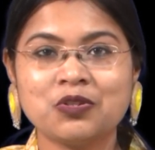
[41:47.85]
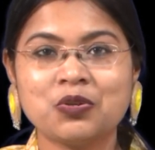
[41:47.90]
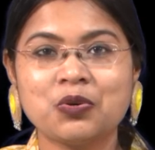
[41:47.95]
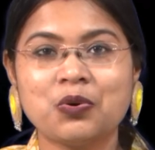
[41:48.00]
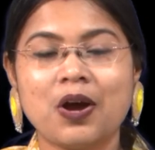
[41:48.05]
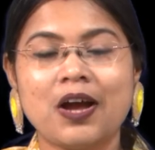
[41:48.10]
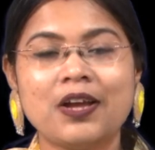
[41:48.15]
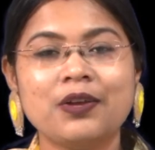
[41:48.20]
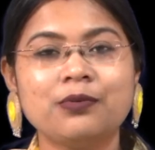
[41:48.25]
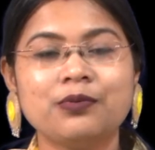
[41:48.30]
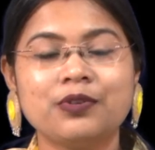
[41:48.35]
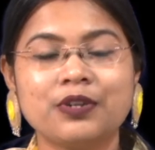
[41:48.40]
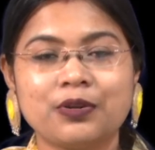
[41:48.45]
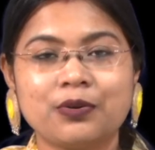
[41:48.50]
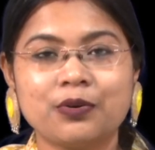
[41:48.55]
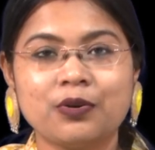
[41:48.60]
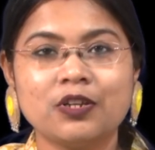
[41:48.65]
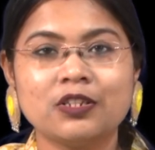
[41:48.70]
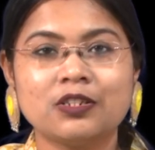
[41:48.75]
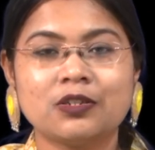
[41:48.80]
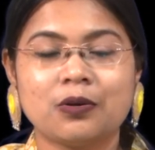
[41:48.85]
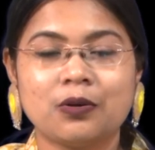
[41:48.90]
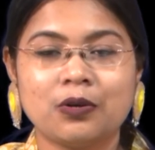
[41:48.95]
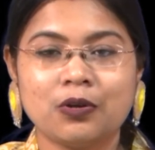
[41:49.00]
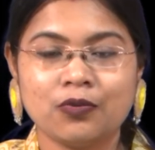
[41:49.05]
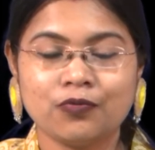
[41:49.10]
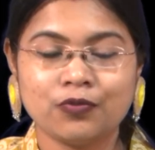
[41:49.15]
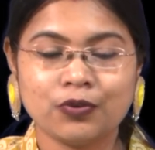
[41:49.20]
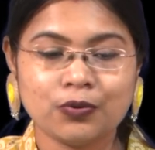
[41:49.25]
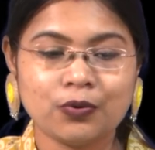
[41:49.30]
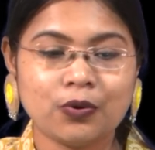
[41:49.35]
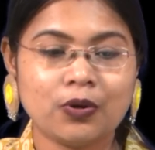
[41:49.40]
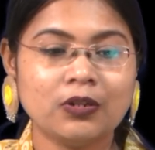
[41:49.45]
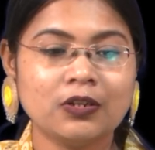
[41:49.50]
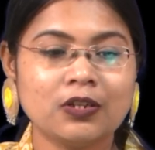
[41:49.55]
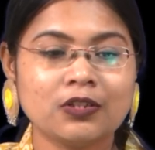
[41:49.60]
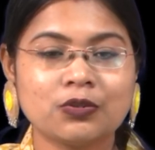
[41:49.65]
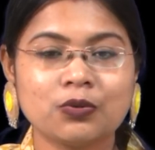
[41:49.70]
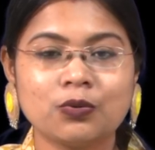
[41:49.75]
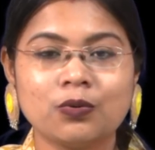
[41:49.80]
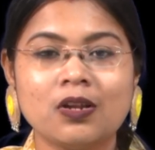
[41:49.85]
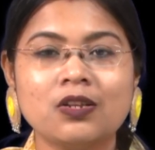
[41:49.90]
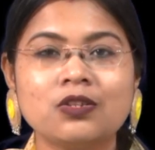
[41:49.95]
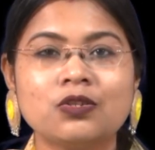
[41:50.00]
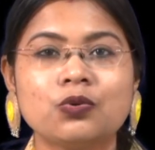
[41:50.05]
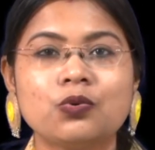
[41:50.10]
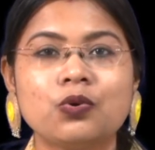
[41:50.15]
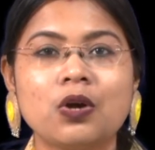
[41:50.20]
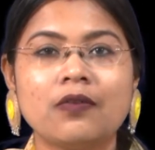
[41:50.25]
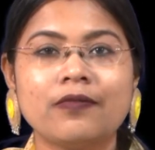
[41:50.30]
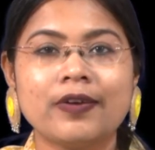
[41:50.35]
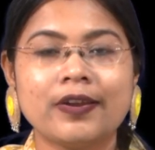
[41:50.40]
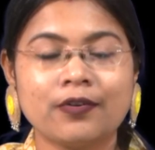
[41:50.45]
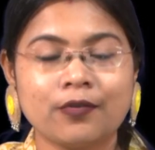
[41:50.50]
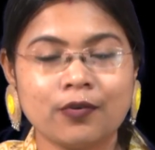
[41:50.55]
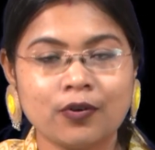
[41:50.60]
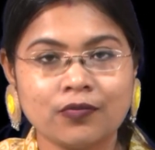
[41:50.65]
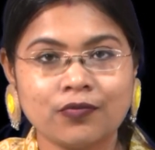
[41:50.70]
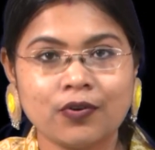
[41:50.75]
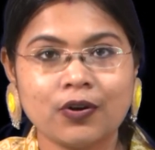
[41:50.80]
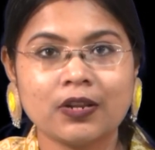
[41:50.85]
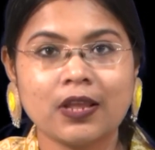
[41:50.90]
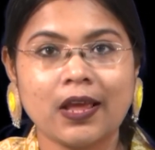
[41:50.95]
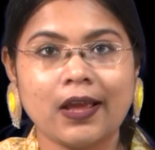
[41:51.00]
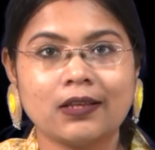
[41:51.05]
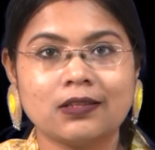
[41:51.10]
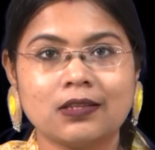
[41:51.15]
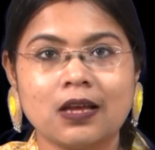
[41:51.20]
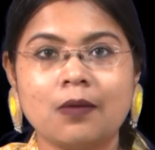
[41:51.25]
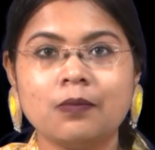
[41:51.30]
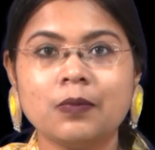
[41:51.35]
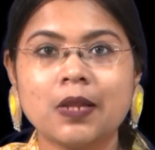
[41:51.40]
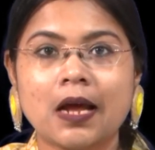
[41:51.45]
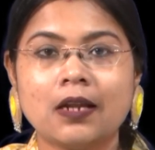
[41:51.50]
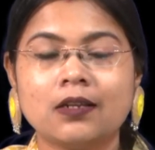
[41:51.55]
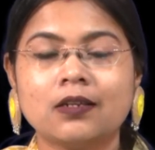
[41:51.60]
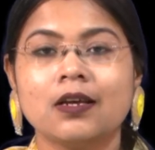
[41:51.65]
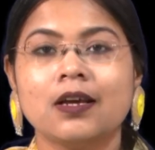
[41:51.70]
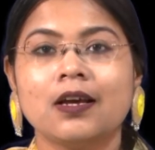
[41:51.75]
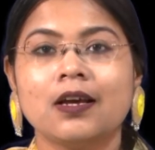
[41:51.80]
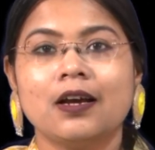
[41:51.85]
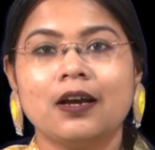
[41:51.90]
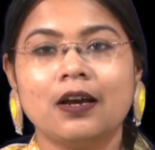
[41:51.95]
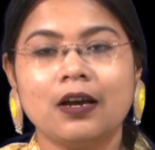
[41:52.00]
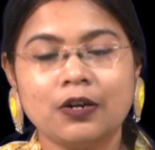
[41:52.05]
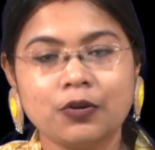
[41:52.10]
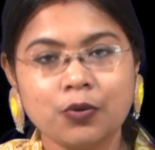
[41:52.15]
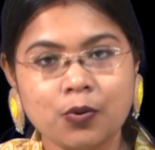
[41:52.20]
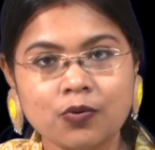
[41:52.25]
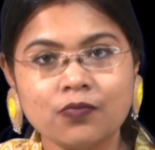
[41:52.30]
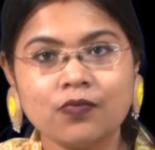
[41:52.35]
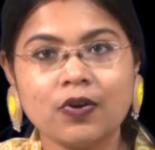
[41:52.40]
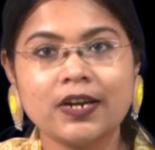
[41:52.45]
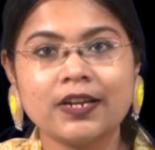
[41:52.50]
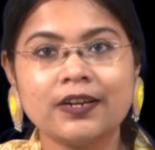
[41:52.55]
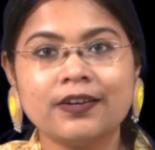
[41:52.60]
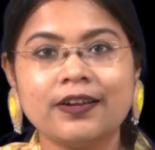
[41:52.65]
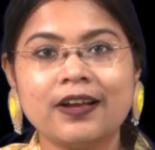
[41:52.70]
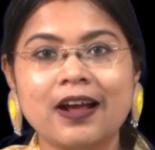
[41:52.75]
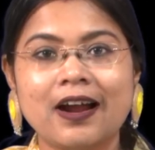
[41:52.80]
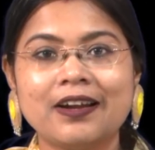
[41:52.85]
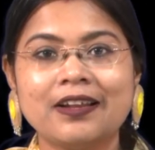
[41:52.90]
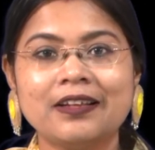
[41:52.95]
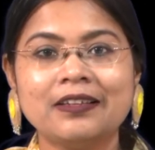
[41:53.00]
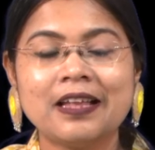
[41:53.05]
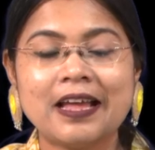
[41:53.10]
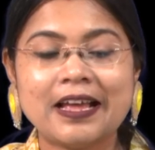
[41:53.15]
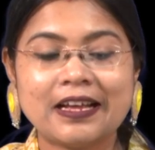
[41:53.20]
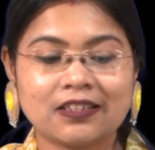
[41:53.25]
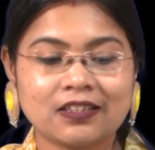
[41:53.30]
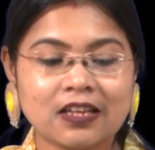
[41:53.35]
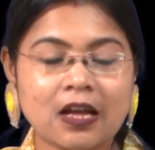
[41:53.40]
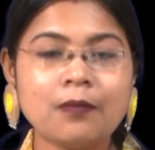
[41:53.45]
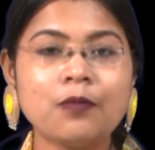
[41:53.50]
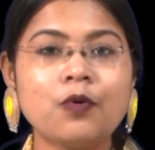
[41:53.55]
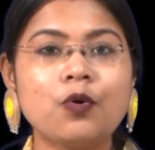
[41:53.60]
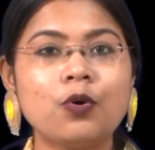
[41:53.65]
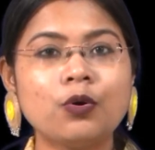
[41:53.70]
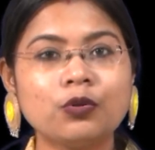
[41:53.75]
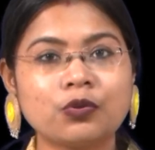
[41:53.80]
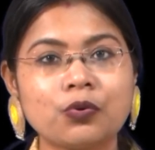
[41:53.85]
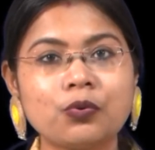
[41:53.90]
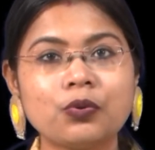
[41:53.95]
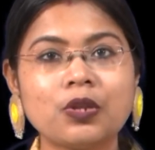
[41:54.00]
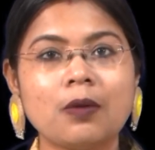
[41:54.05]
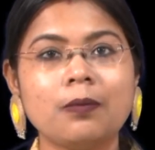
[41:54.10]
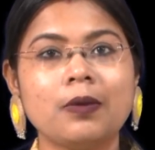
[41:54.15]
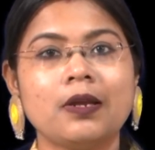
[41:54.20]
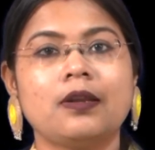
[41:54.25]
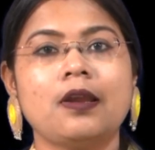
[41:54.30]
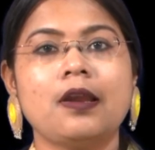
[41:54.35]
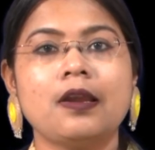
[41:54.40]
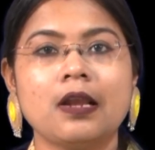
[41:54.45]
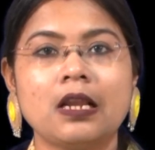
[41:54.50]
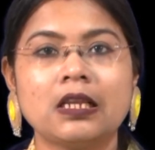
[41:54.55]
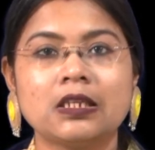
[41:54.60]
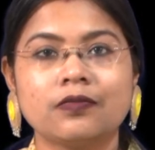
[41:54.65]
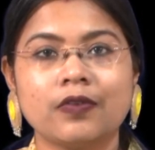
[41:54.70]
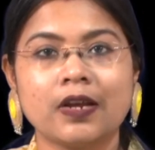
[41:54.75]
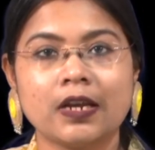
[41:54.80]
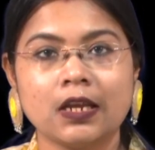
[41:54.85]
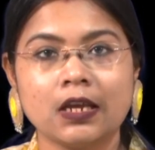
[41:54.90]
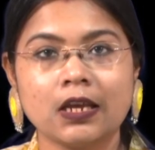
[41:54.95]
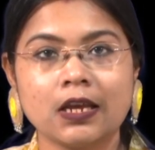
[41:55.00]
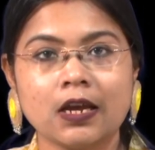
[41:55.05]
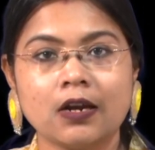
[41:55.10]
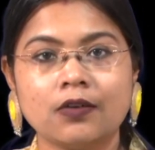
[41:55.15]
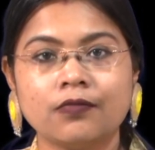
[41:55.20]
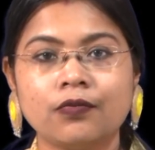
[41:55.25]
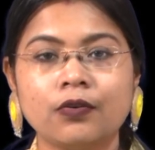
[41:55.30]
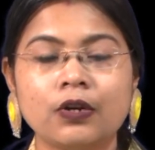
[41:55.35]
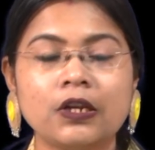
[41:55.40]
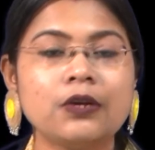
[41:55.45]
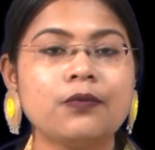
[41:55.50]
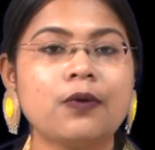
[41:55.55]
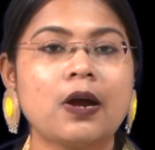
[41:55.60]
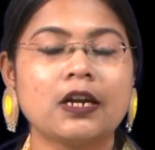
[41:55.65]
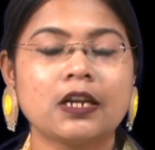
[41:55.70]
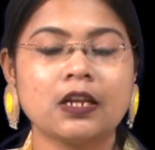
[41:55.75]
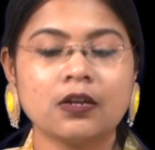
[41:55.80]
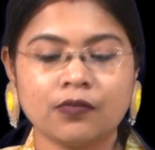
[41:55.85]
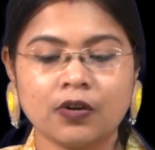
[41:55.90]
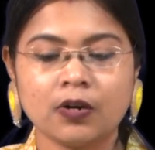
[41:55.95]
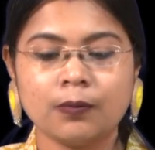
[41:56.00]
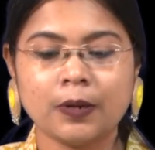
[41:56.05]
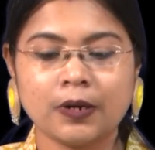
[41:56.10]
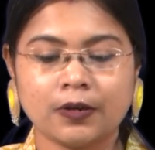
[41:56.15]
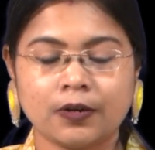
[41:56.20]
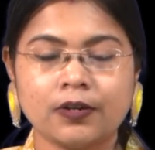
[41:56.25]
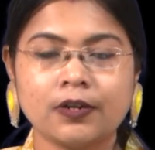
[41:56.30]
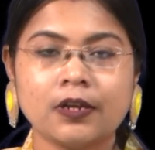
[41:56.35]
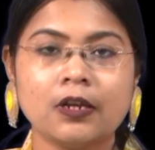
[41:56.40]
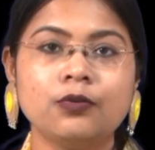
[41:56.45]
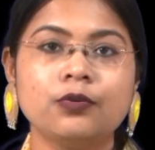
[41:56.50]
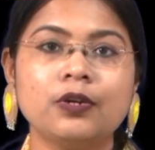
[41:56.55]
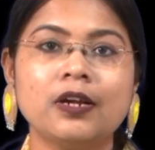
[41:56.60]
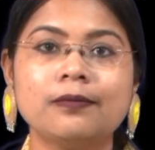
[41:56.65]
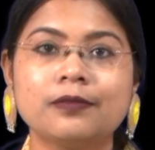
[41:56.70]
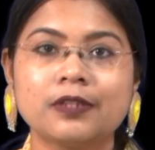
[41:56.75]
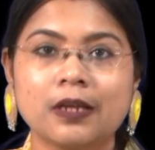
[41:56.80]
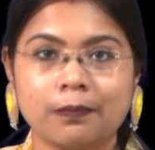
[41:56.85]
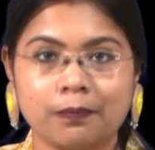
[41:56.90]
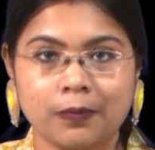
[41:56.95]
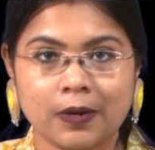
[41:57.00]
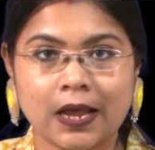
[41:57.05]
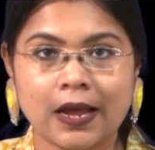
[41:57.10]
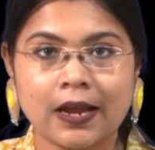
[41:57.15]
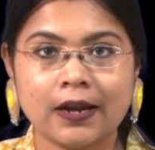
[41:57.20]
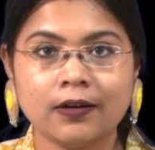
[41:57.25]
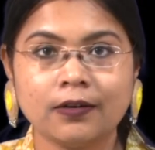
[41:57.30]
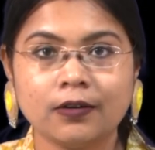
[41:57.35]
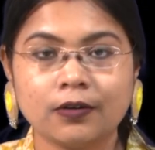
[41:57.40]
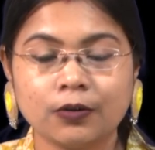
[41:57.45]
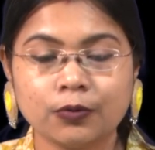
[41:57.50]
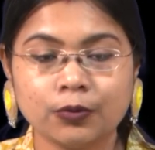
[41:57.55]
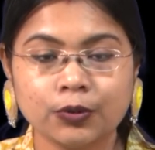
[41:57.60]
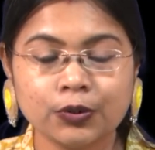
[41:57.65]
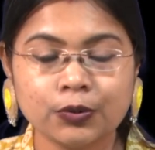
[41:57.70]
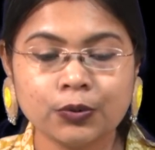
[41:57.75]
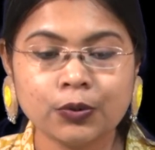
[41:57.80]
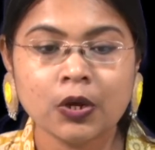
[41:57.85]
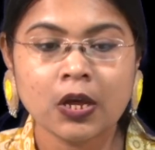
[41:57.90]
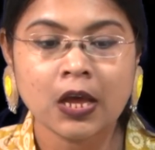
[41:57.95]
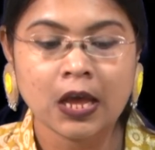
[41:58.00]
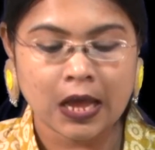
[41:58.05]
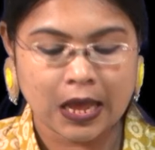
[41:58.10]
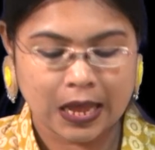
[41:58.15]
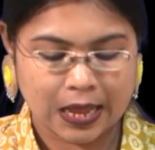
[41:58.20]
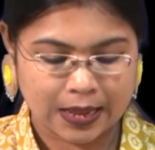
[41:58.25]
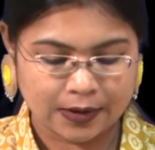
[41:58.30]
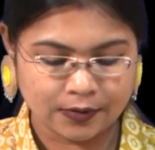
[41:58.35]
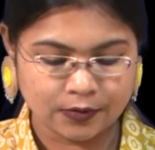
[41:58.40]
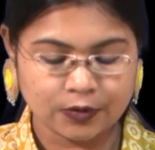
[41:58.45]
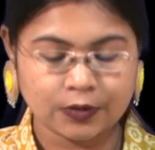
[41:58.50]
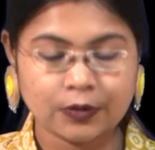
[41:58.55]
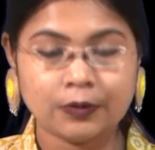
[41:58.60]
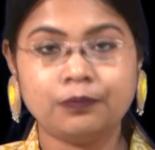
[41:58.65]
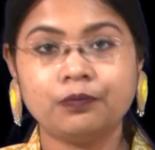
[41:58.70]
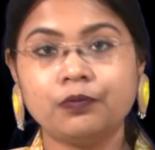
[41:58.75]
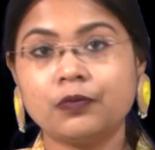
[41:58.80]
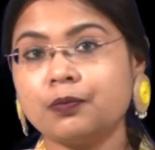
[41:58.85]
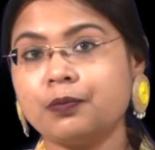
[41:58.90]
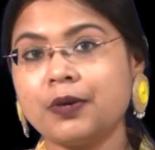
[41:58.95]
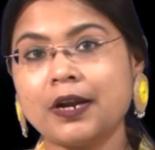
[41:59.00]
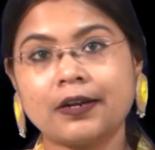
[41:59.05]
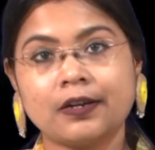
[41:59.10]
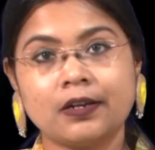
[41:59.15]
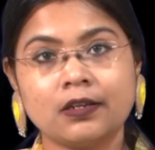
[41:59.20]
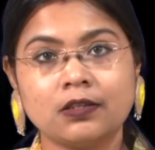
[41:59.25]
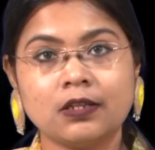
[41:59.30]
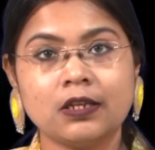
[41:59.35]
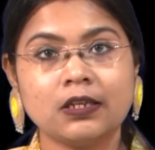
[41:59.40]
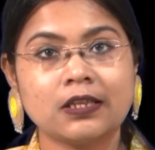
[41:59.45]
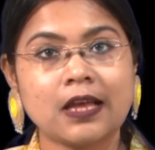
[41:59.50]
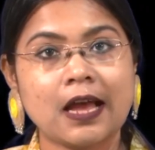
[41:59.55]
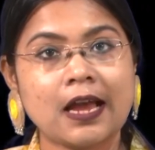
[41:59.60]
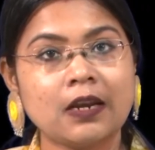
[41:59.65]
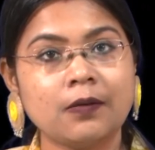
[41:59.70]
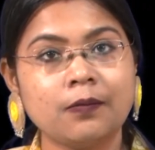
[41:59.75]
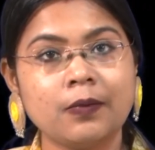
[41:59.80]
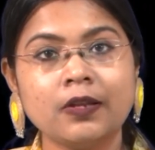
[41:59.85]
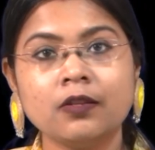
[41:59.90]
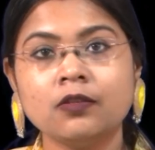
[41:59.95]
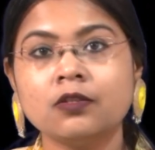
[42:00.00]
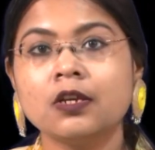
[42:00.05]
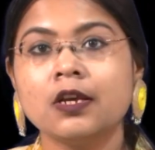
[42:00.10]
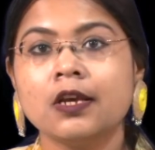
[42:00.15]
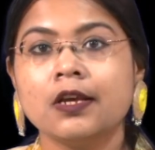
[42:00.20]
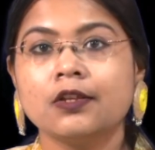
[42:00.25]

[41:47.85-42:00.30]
So, I would request all of you, all the students who have enrolled for the exam, that do not worry regarding the exam, go through the materials very carefully, whatever material we have supplied to you, and practice the assignments.